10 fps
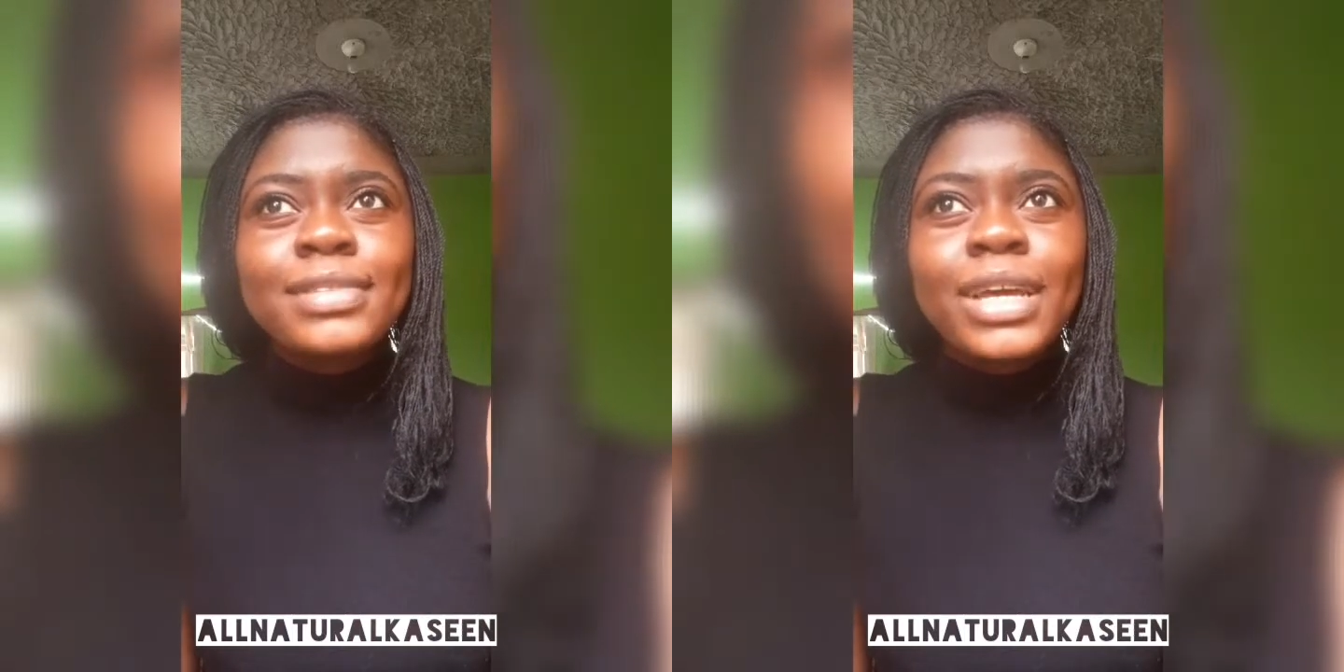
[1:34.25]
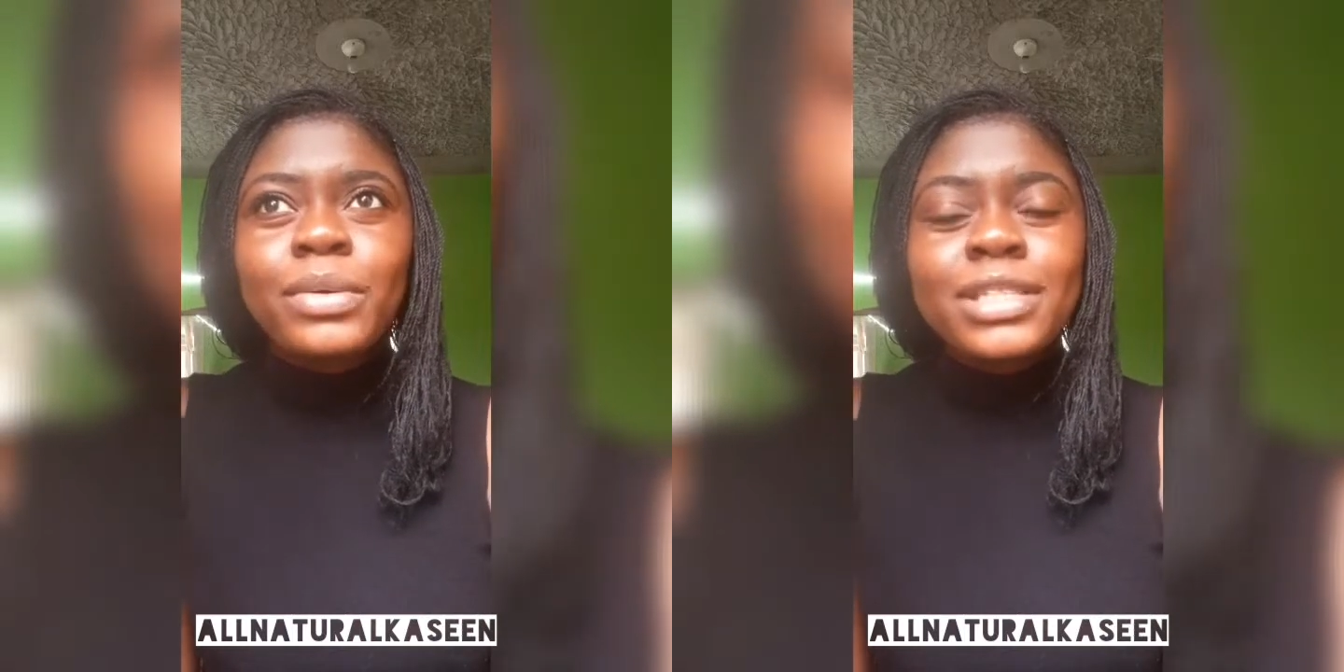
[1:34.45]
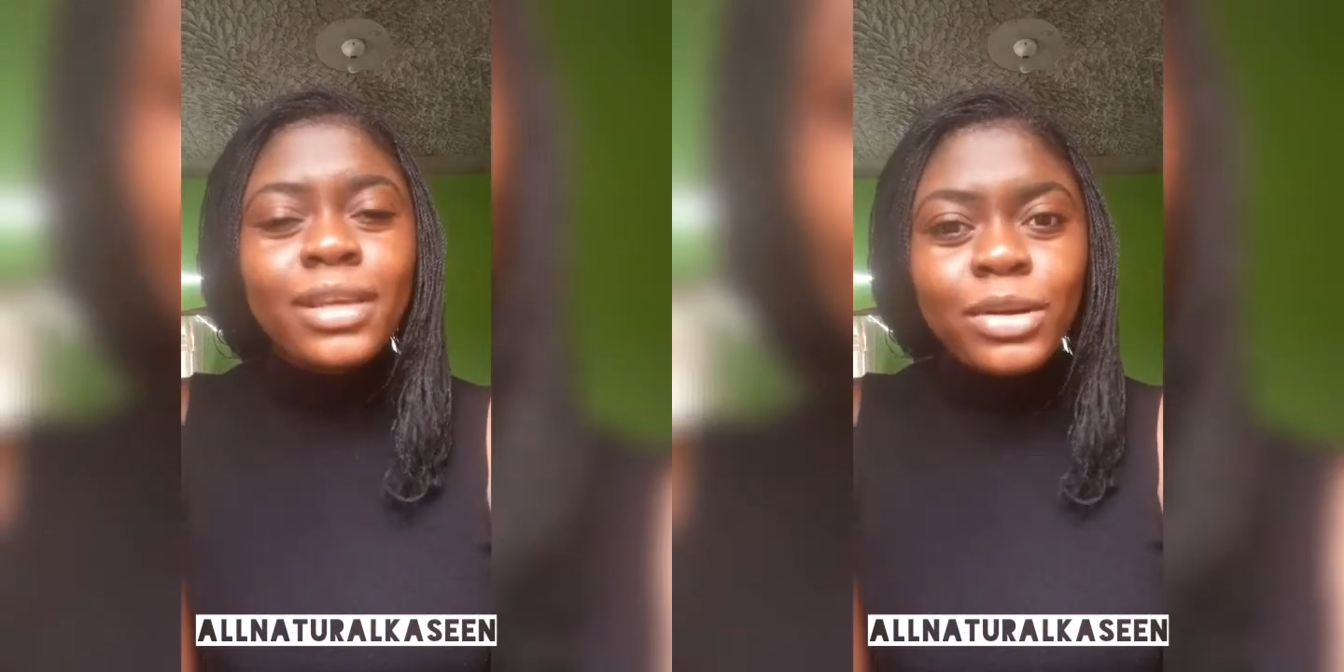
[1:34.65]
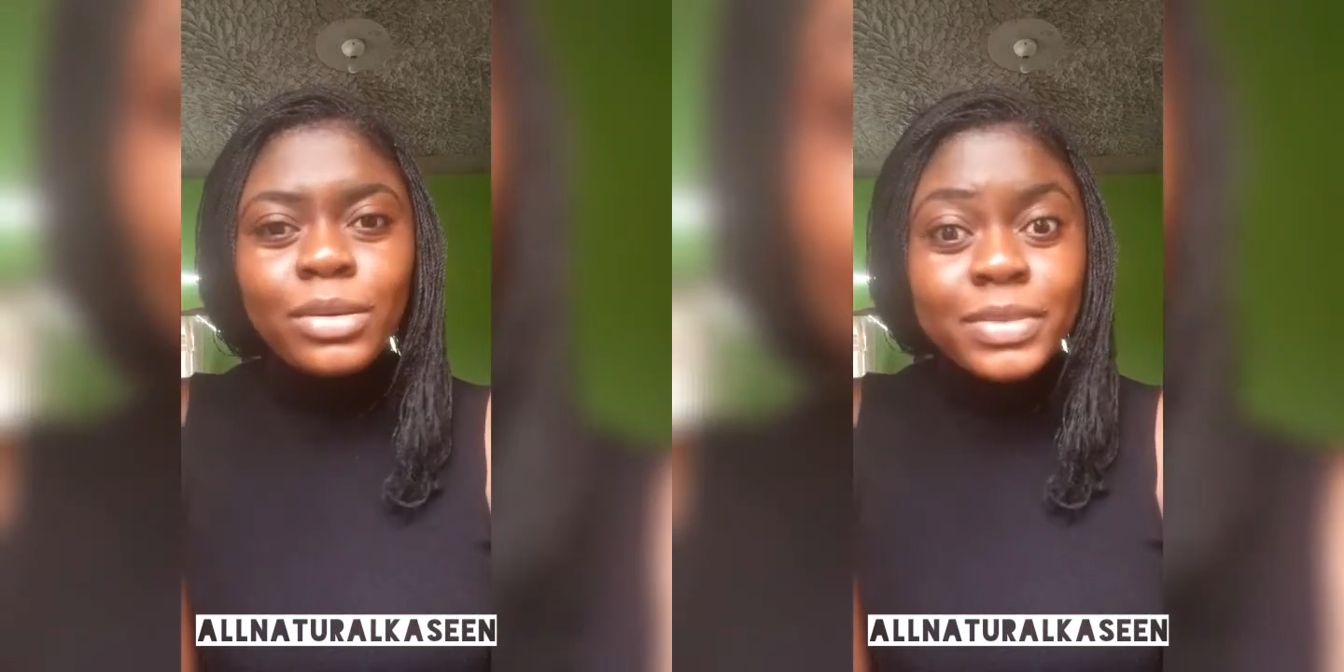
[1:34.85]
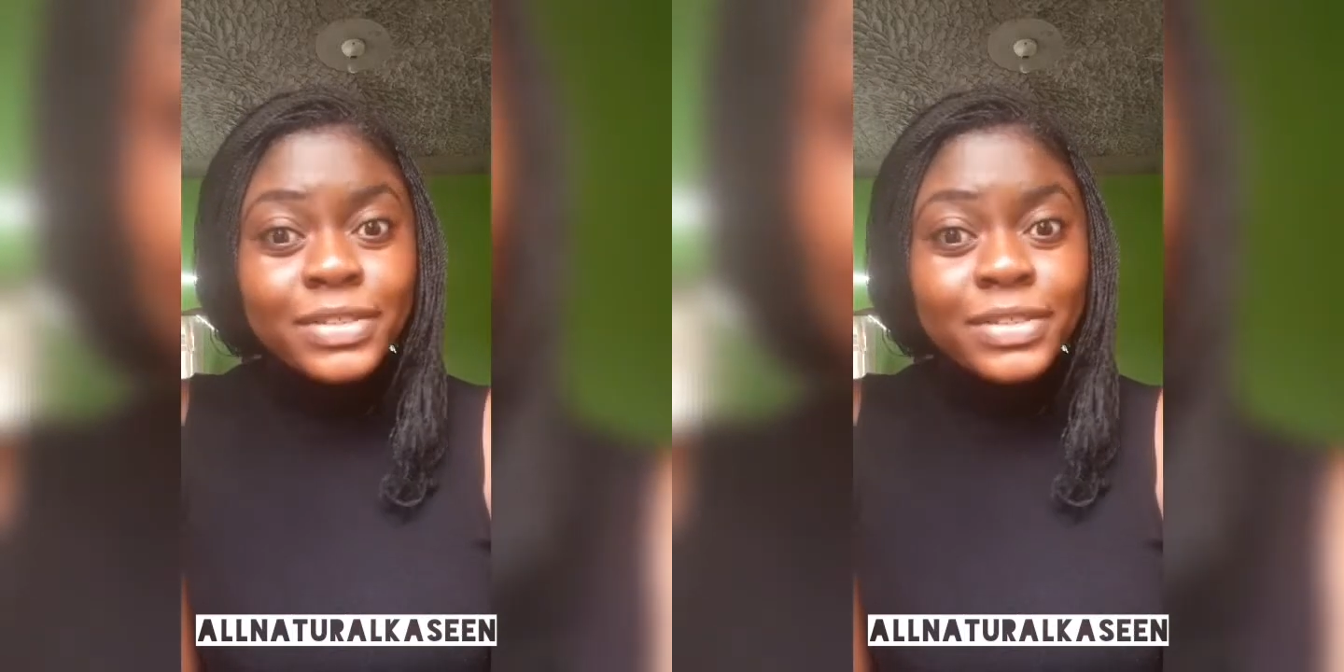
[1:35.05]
will take up